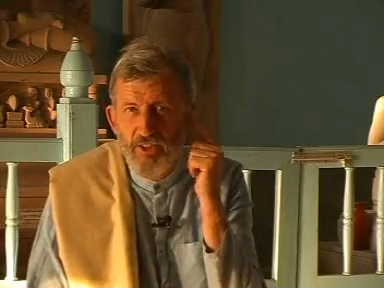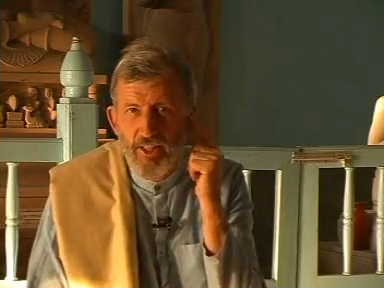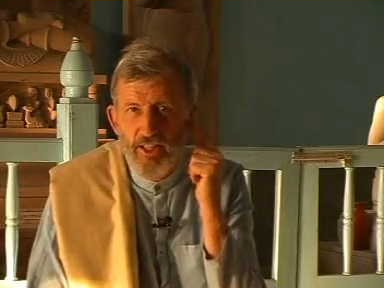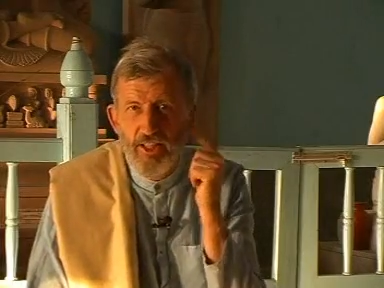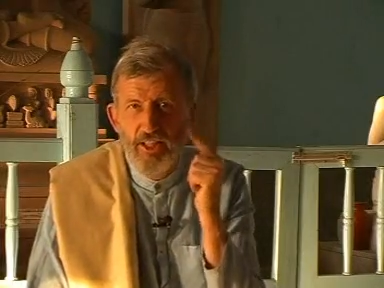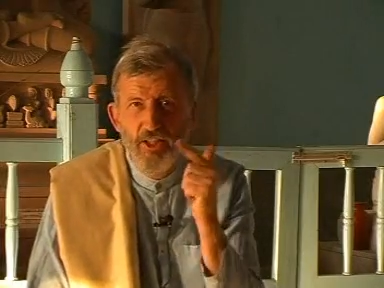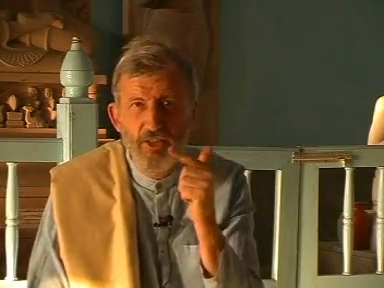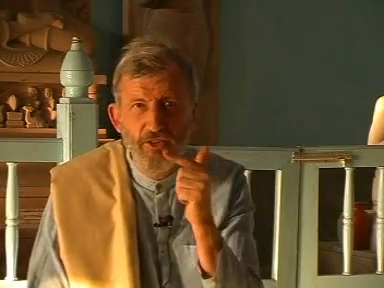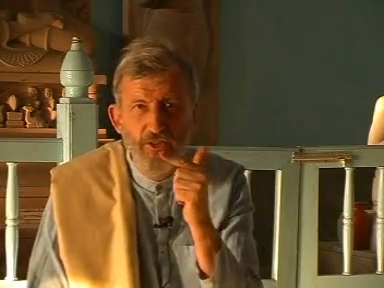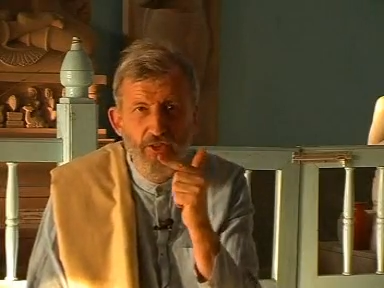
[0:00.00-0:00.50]

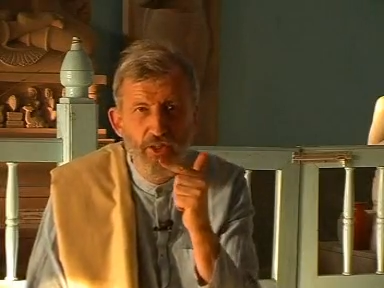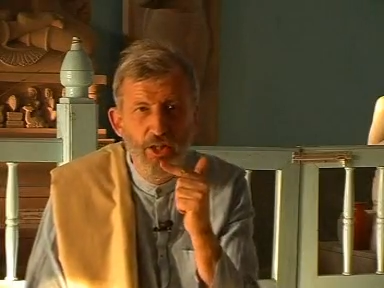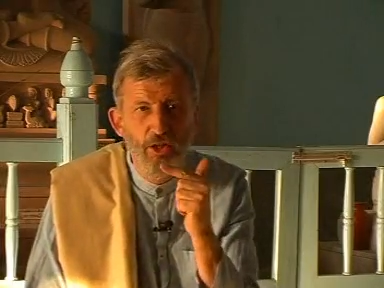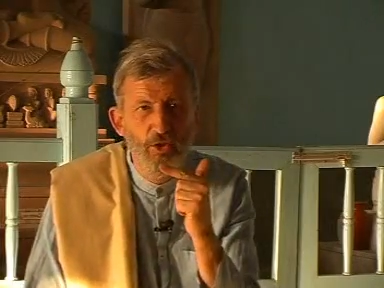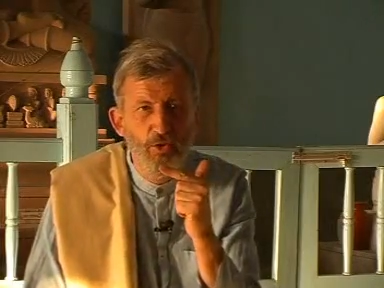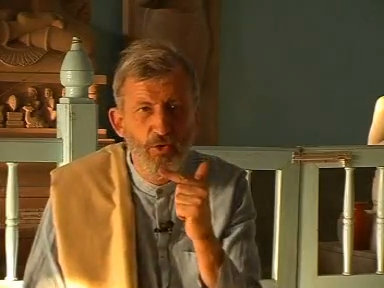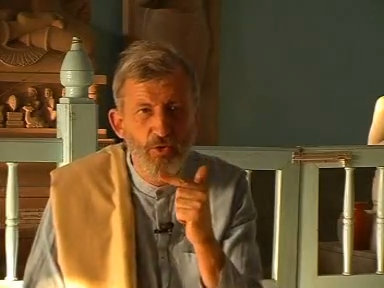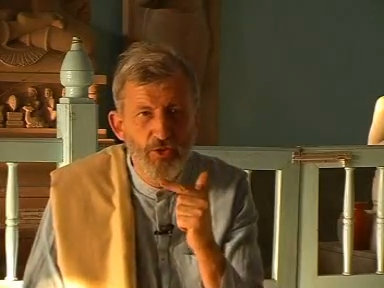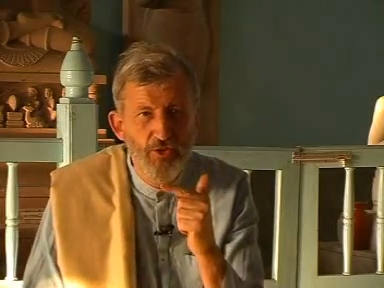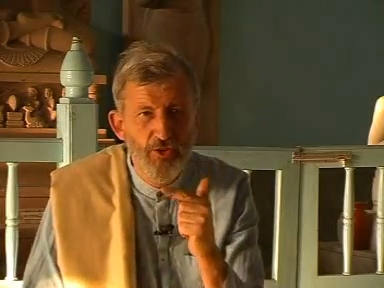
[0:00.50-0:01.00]
ears,
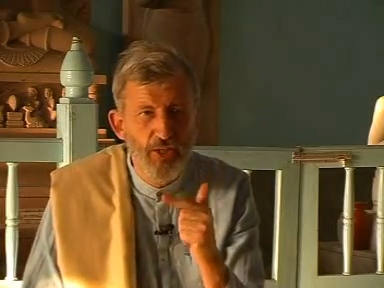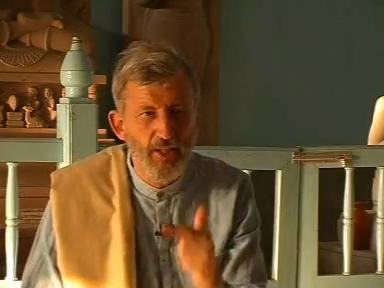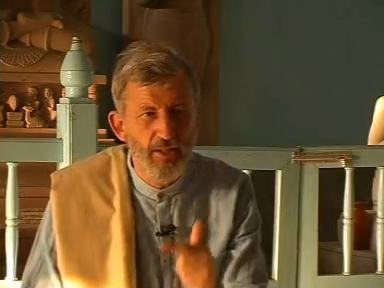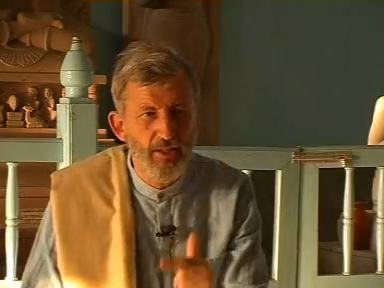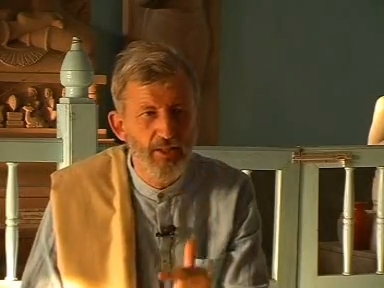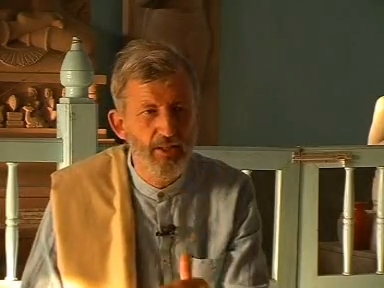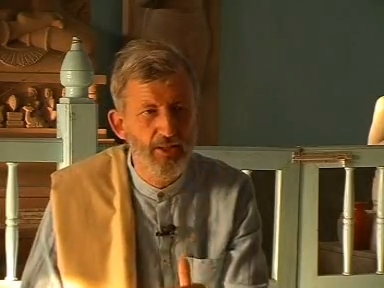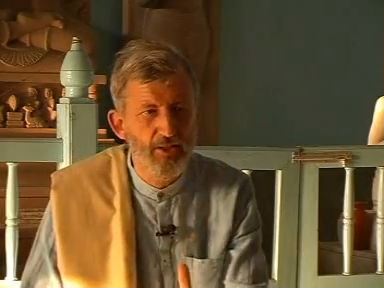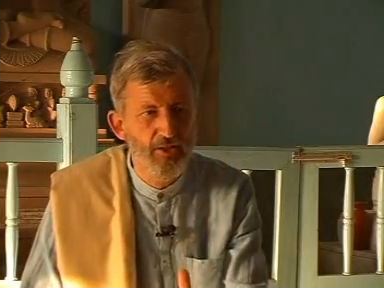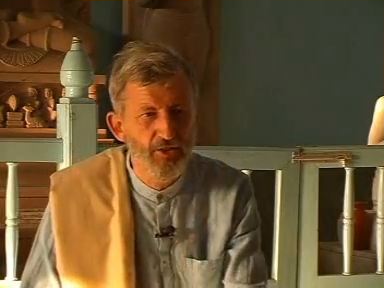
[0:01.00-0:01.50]
nose,
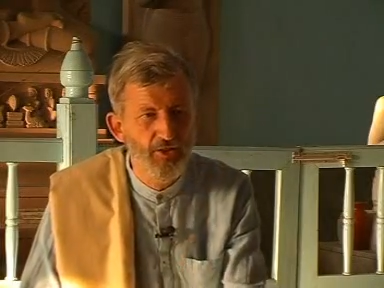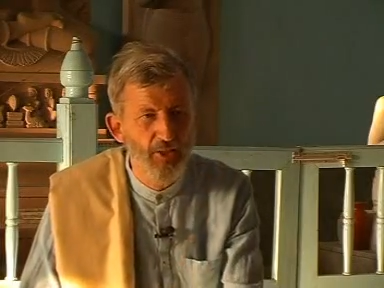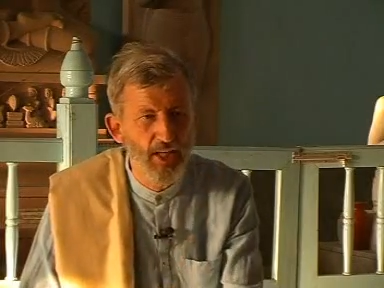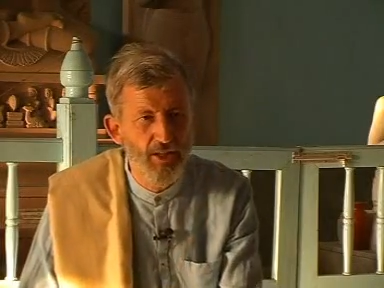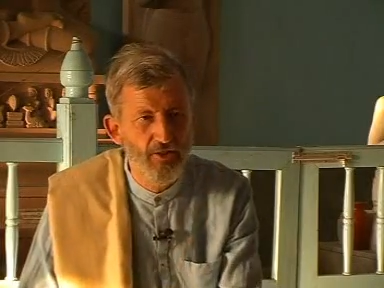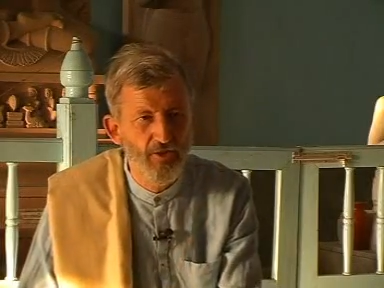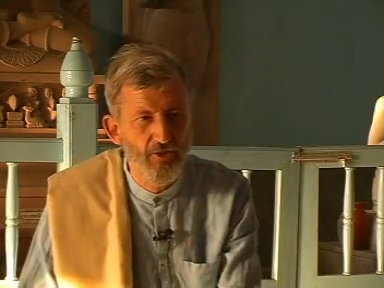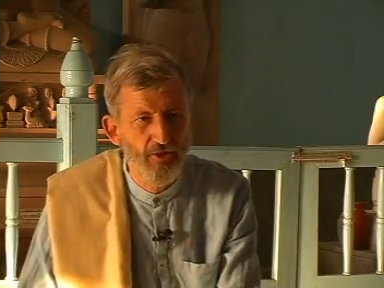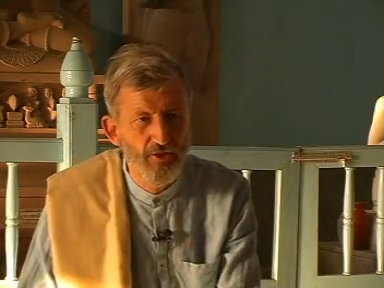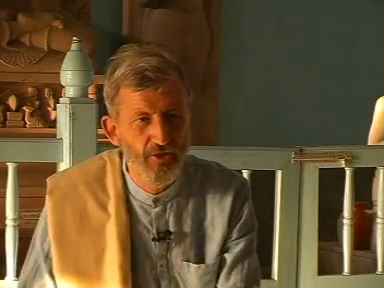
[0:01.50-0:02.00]
tongue, and
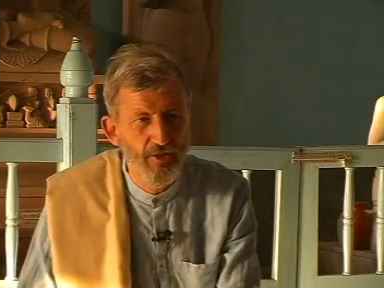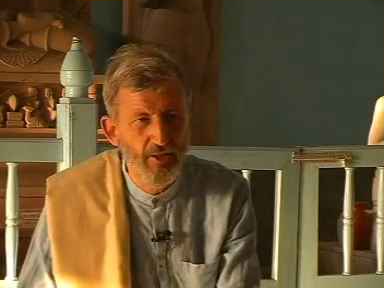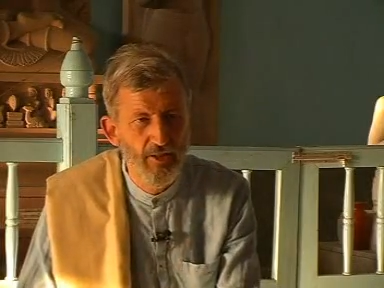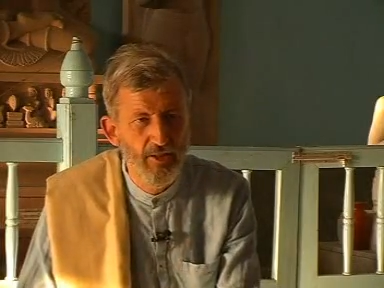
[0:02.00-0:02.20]
touch.